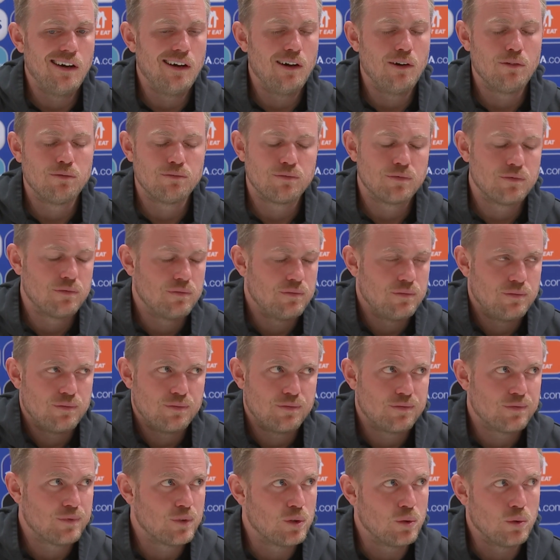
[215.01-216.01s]

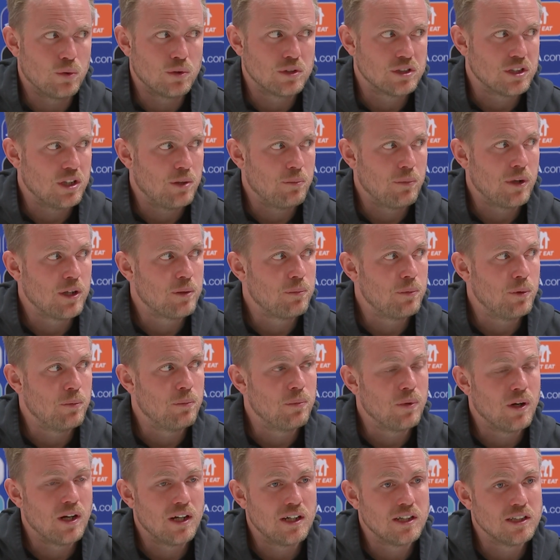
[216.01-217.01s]
of course, I might be
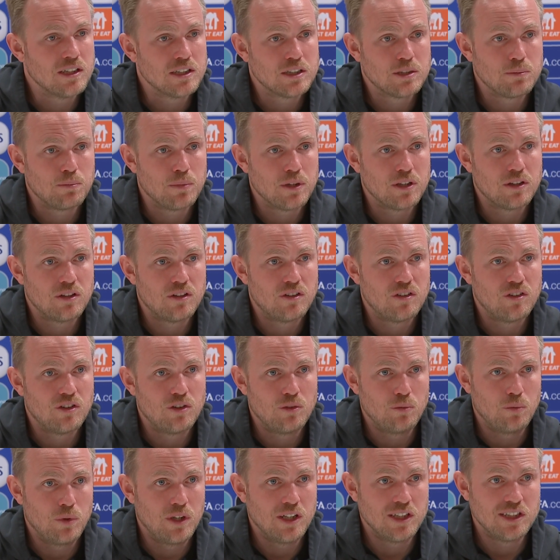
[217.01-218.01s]
biased, but
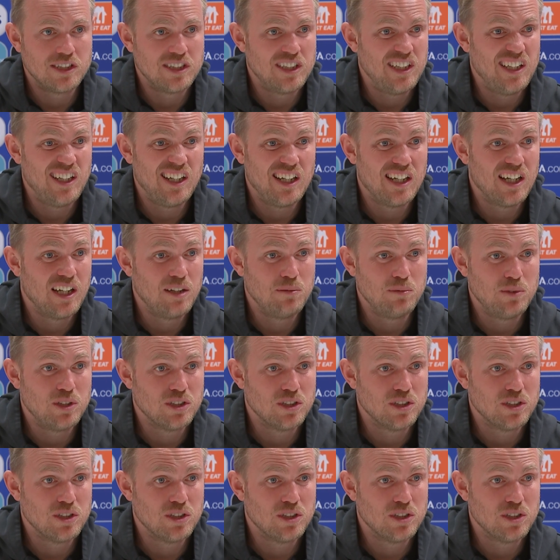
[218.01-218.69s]
when I see the game,